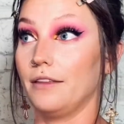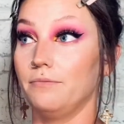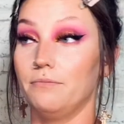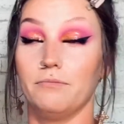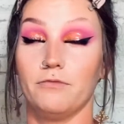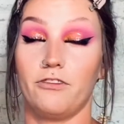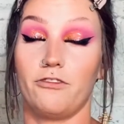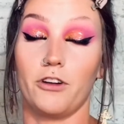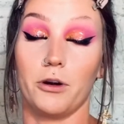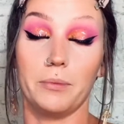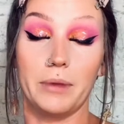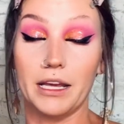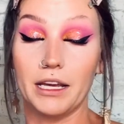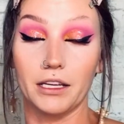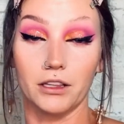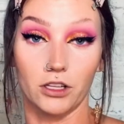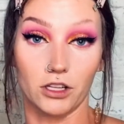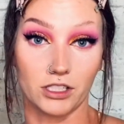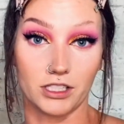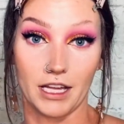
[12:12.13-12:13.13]
for me, it
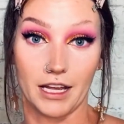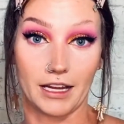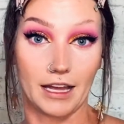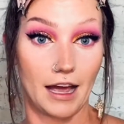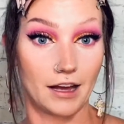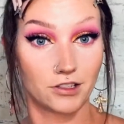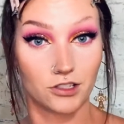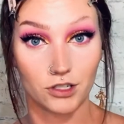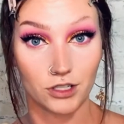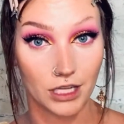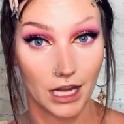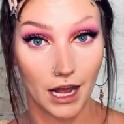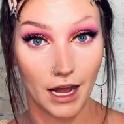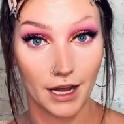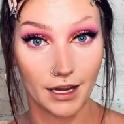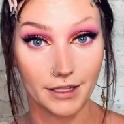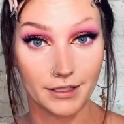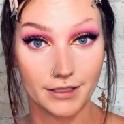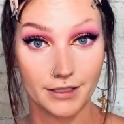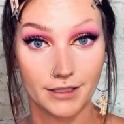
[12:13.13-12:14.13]
looks like
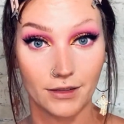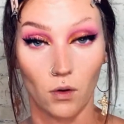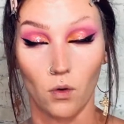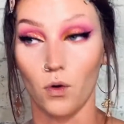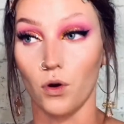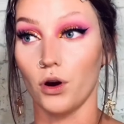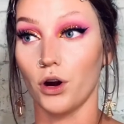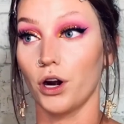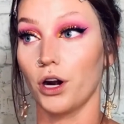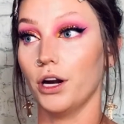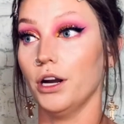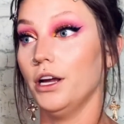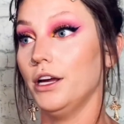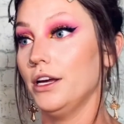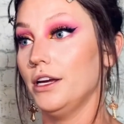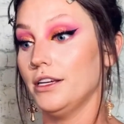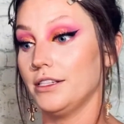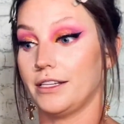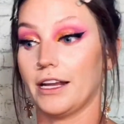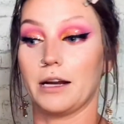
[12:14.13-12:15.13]
exercise or
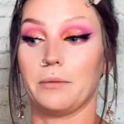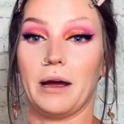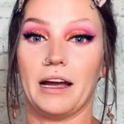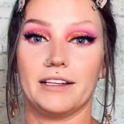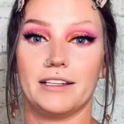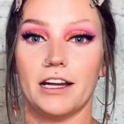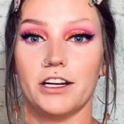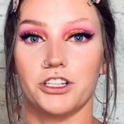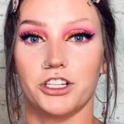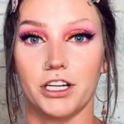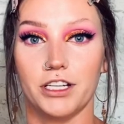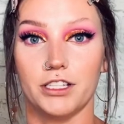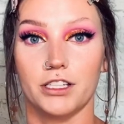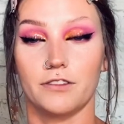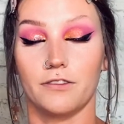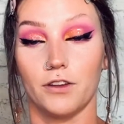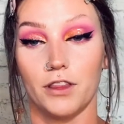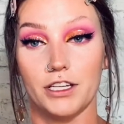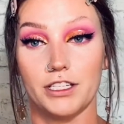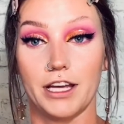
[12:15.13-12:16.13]
setting my intentions
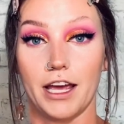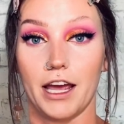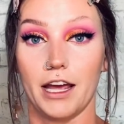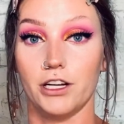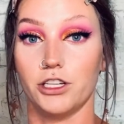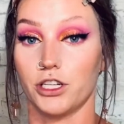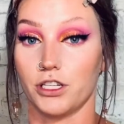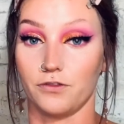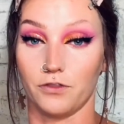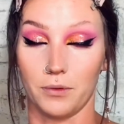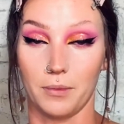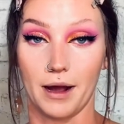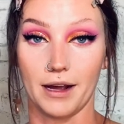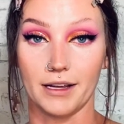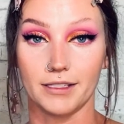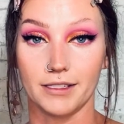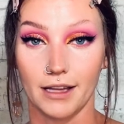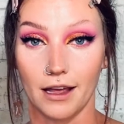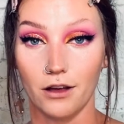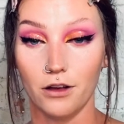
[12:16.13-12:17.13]
for the day just for
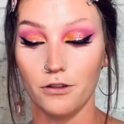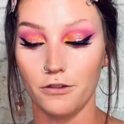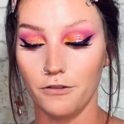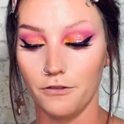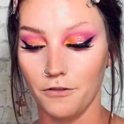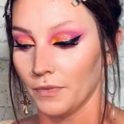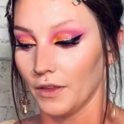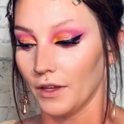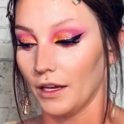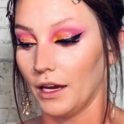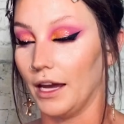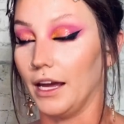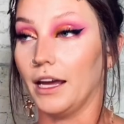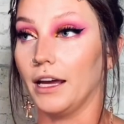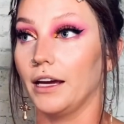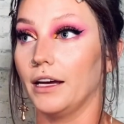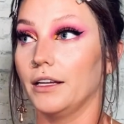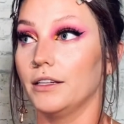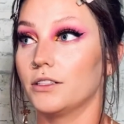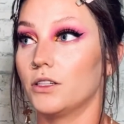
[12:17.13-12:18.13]
myself
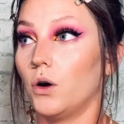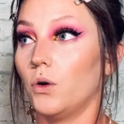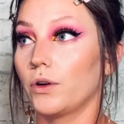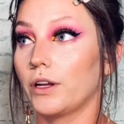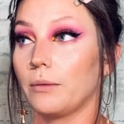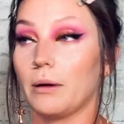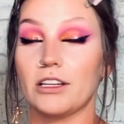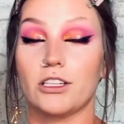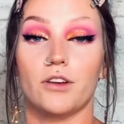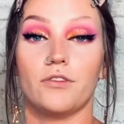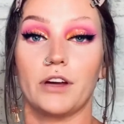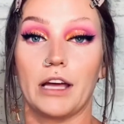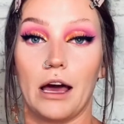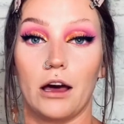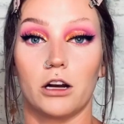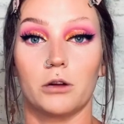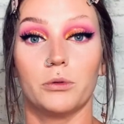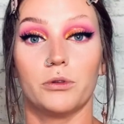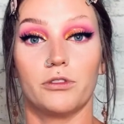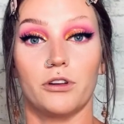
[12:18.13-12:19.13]
and holding myself
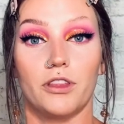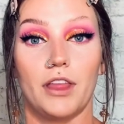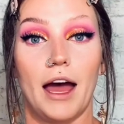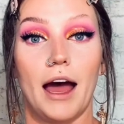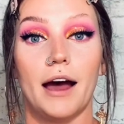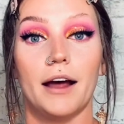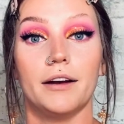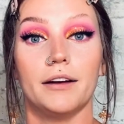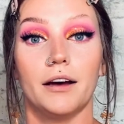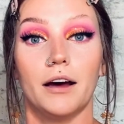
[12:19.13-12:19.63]
accountable for that.